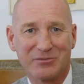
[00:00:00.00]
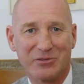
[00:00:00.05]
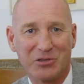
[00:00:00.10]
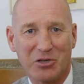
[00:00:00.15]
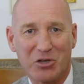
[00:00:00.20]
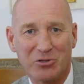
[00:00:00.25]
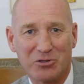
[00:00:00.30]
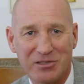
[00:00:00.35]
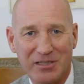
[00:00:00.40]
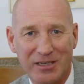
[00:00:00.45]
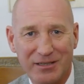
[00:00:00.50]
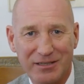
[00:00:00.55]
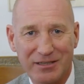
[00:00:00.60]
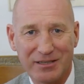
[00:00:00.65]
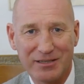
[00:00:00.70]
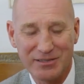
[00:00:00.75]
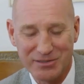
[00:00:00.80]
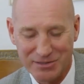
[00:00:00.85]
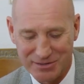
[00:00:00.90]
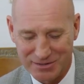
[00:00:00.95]
The
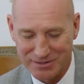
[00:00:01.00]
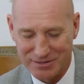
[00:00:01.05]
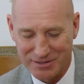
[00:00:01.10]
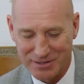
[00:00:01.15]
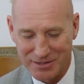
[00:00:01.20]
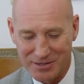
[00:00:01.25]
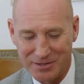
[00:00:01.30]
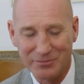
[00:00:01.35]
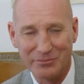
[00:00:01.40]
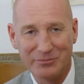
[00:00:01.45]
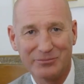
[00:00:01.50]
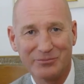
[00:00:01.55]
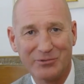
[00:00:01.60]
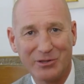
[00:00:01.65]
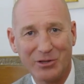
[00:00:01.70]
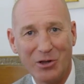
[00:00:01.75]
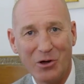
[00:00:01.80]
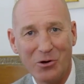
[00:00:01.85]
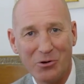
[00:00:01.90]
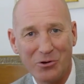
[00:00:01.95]
content is um,
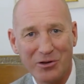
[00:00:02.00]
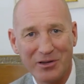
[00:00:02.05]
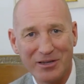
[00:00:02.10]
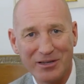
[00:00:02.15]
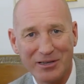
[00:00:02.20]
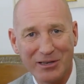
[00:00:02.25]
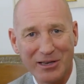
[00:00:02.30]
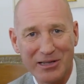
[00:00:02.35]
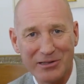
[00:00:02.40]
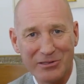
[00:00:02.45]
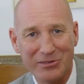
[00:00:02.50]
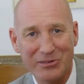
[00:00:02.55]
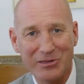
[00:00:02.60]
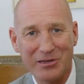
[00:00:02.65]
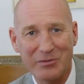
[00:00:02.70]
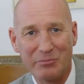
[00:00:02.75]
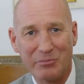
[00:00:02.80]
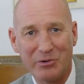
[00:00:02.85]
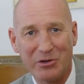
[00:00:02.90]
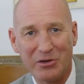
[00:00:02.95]
long,
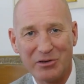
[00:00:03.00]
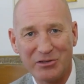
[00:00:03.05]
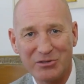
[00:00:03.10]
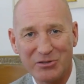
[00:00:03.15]
lengthy, but